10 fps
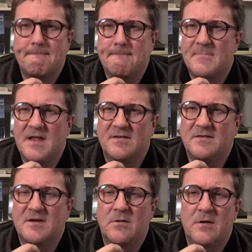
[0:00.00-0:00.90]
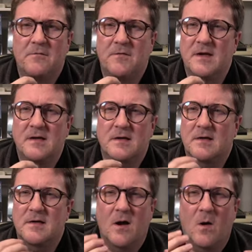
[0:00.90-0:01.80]
necessarily think
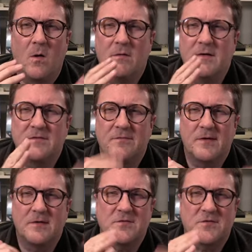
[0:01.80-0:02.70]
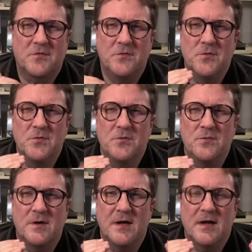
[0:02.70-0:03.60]
all these things through.
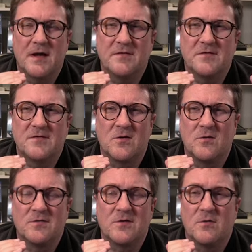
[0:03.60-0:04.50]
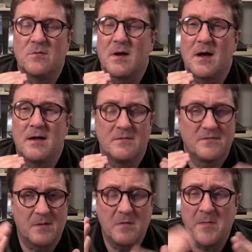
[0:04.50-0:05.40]
And so
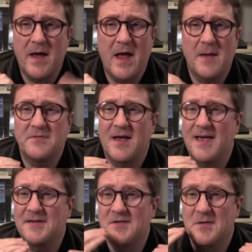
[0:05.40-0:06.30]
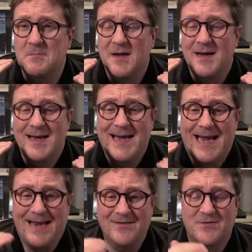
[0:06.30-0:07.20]
some of my apps have some
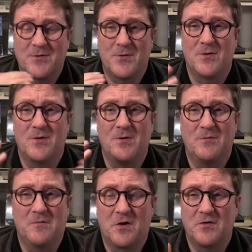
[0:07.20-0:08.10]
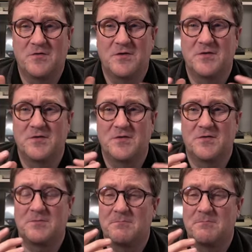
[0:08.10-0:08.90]
internal functions